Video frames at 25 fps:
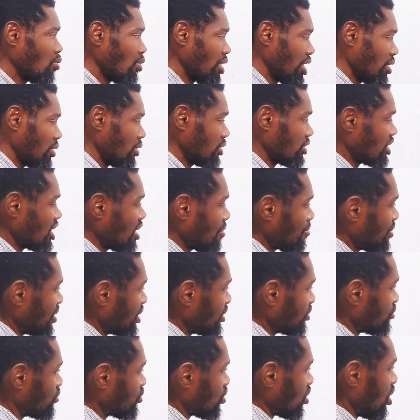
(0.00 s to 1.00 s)
will
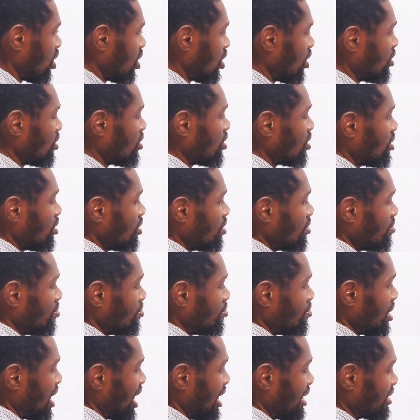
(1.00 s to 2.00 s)
simply draw
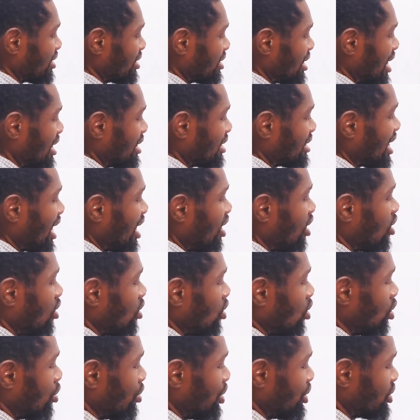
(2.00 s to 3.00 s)
my center
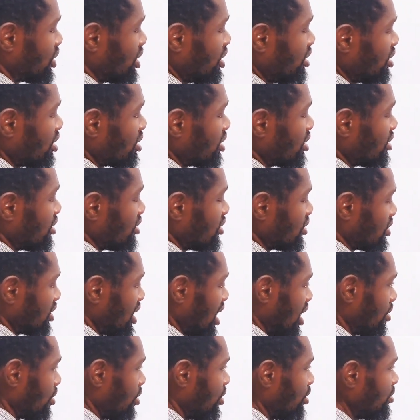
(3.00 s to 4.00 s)
or origin,
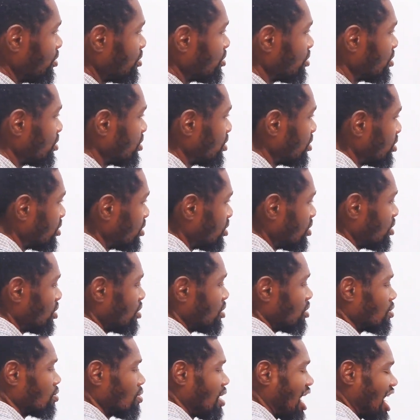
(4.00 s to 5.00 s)
0.
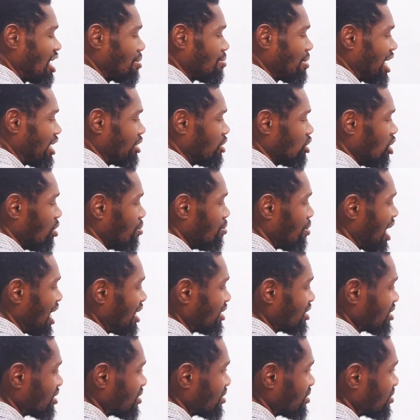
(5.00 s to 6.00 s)
Write my
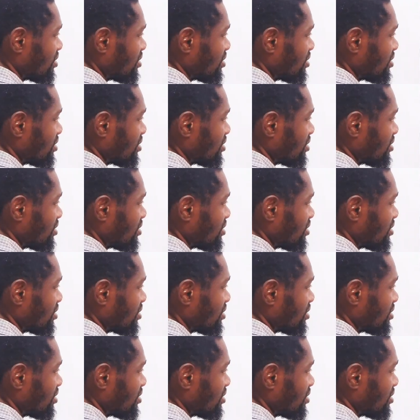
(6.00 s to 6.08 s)
numbers,